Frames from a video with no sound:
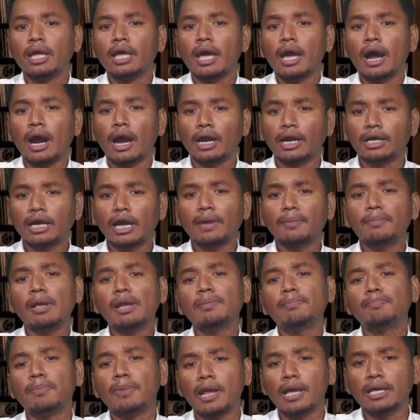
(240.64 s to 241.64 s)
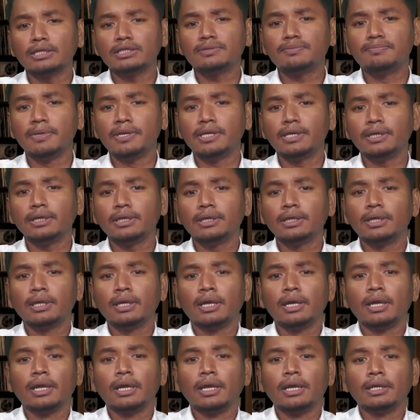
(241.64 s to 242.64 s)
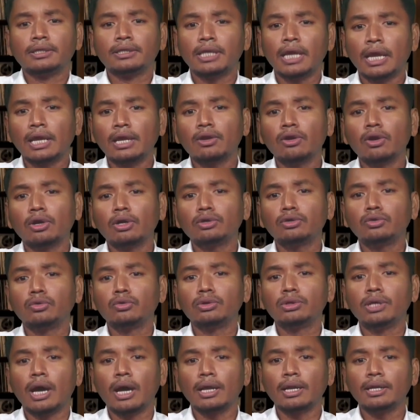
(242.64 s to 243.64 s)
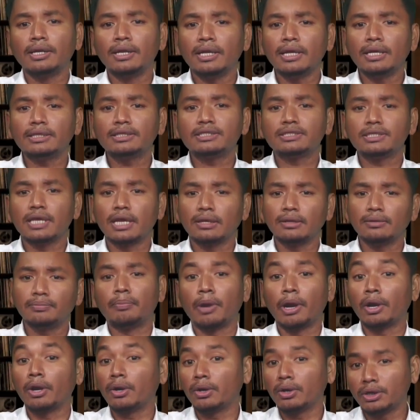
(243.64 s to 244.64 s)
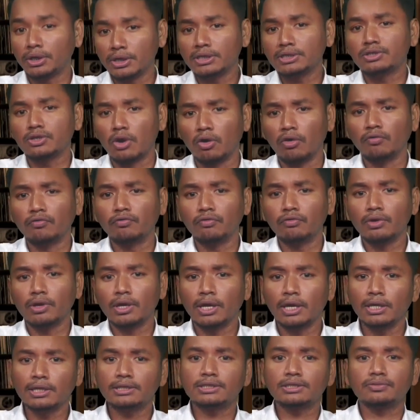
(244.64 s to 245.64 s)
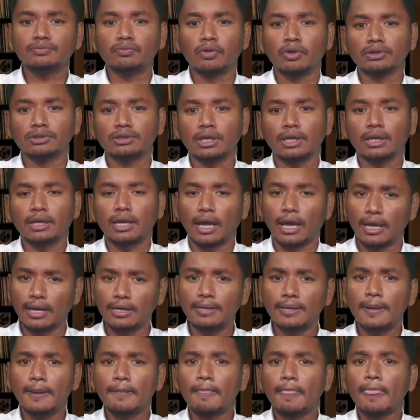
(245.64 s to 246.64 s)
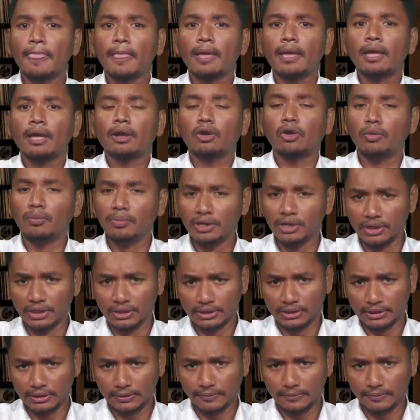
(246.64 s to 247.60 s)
archival plans be tailored to the needs and priorities of each project and community.